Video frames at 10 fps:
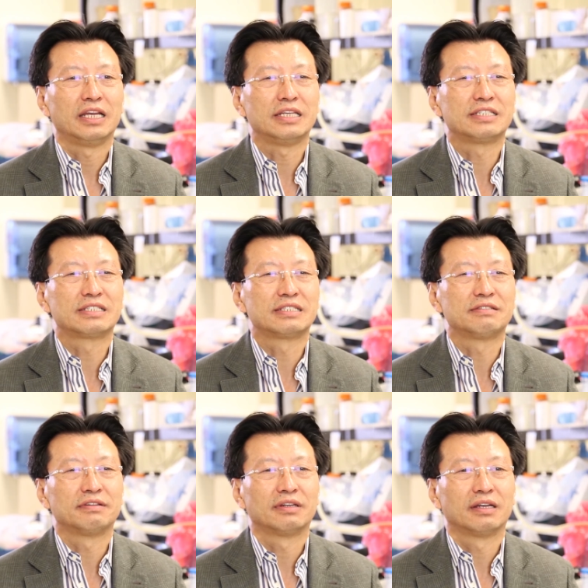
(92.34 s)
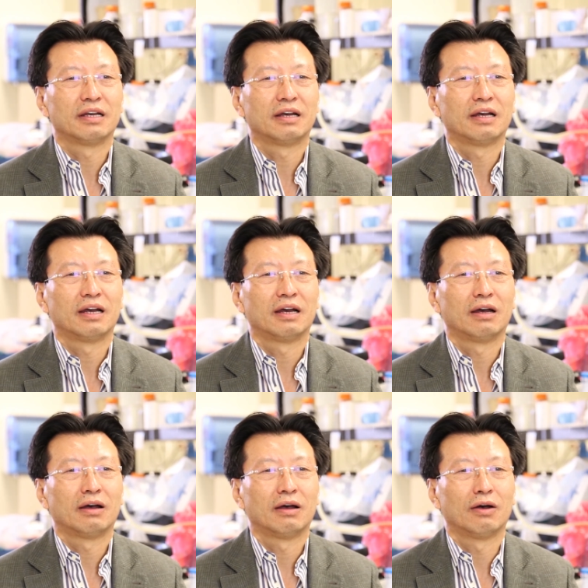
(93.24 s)
it's
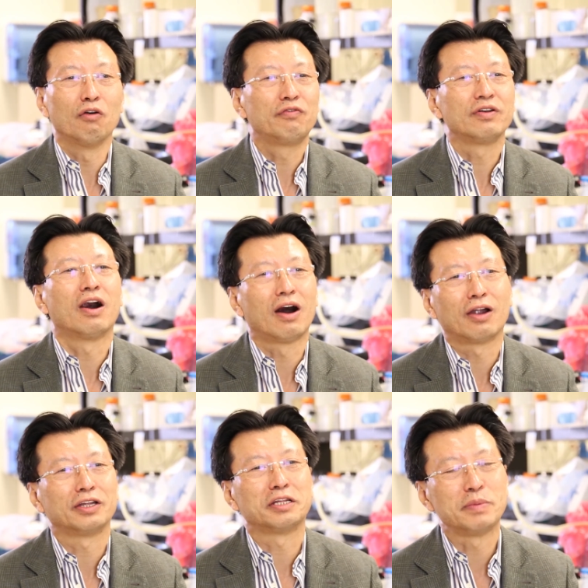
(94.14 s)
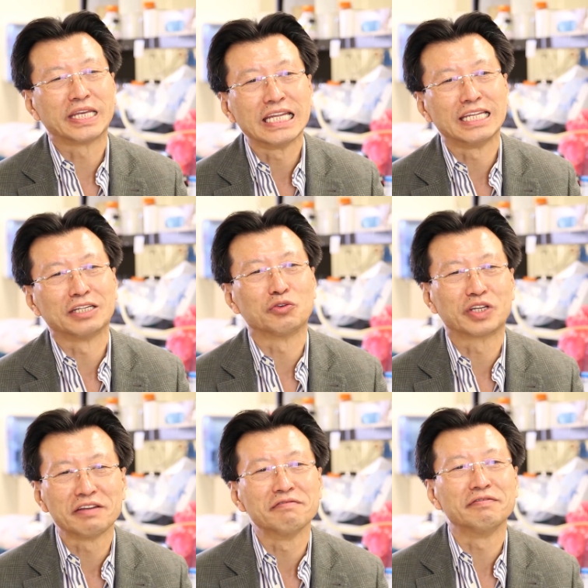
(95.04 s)
often hard at the beginning to
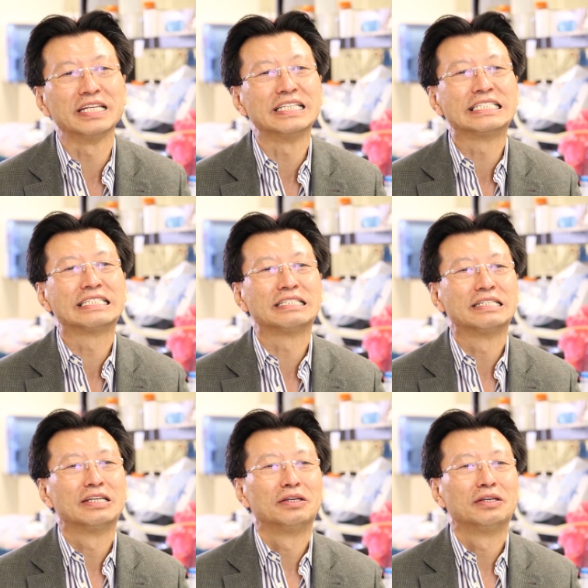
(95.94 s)
convince